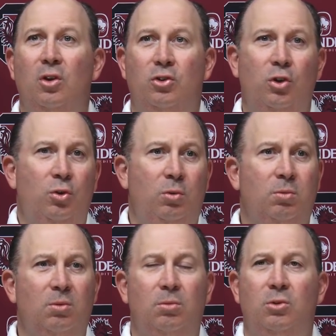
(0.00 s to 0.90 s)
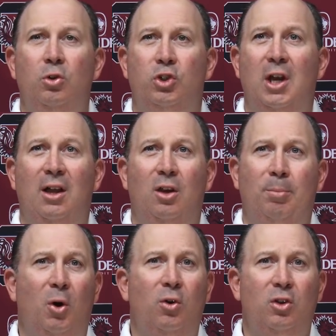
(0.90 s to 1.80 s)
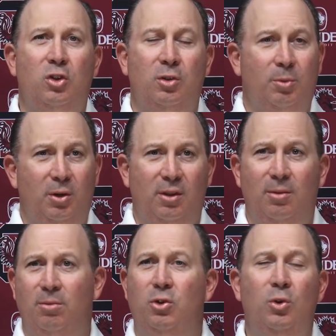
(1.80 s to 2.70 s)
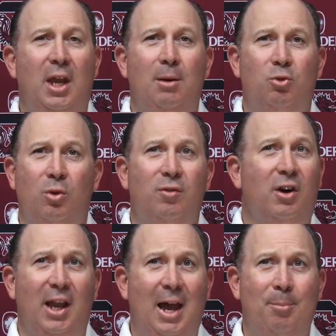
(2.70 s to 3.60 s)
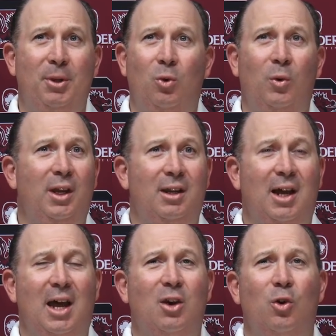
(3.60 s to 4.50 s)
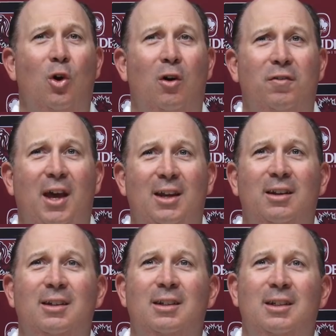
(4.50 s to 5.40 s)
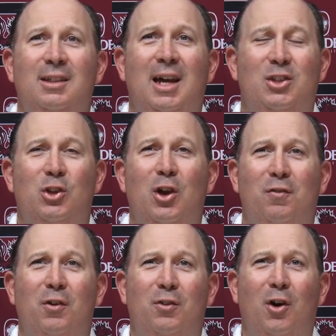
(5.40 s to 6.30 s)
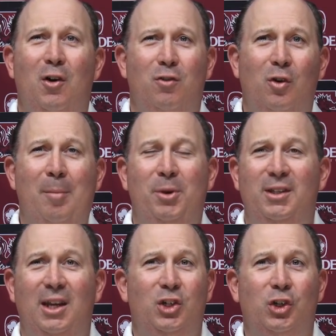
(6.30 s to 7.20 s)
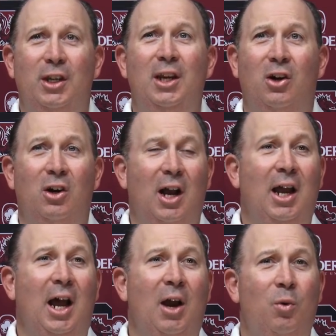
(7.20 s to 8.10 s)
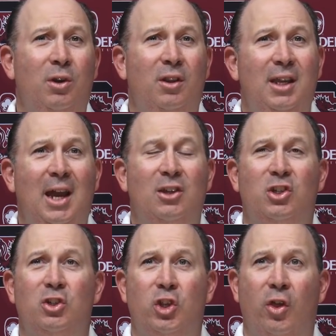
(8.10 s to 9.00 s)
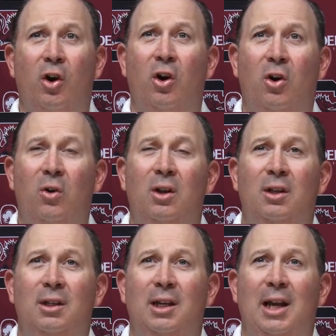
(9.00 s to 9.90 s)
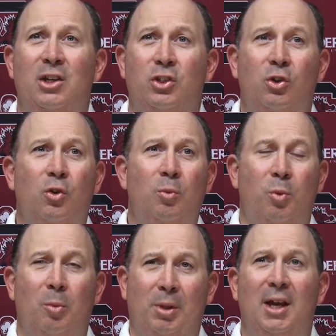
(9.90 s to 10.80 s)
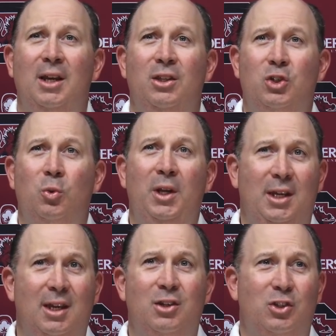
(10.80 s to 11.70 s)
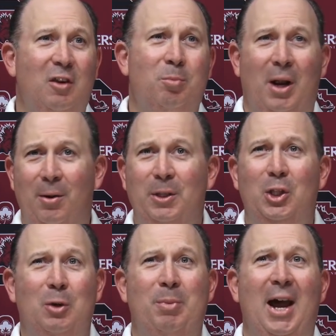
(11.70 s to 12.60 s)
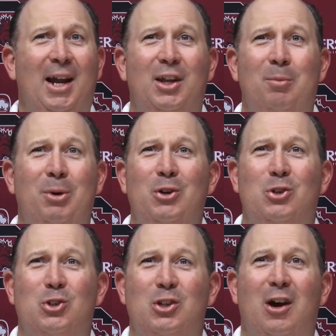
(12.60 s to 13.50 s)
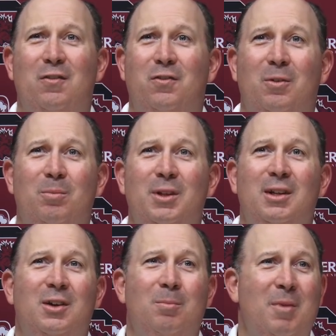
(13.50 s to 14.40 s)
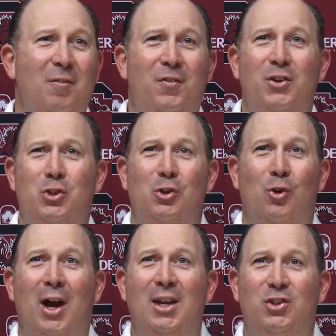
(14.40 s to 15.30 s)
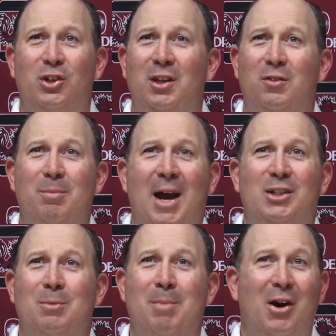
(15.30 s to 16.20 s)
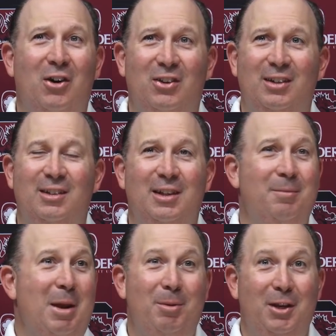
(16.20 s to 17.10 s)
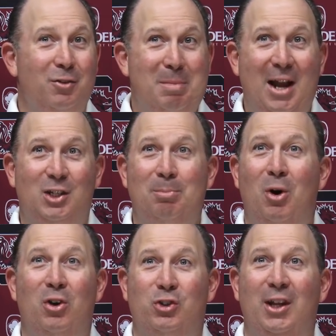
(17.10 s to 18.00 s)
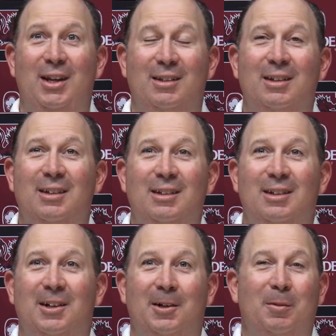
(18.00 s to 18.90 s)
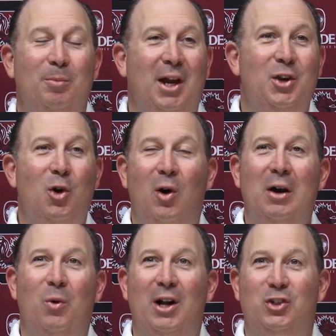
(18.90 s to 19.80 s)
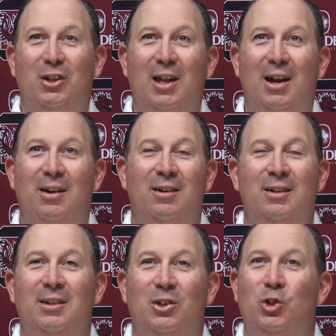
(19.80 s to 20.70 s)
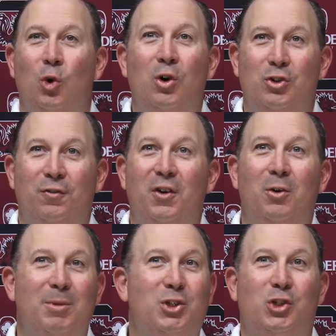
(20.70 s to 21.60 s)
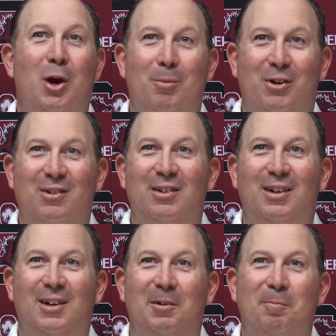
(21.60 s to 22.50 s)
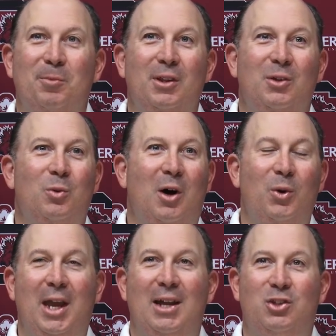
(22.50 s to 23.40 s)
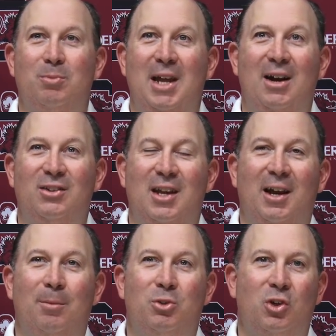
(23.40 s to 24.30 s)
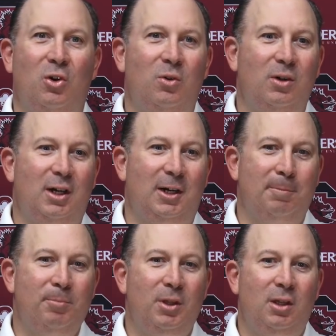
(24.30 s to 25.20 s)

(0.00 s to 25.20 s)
two solid opponents, but two games we're very happy to win. I don't know if that's enough of a reputation here. I would guess as thorough as the group we're playing this week is, they've probably looked back at a bunch of stuff from Memphis and Rice and even back to Maryland and maybe even back to Ball State. I know I watched a lot of Georgia film this summer while we had some downtime. So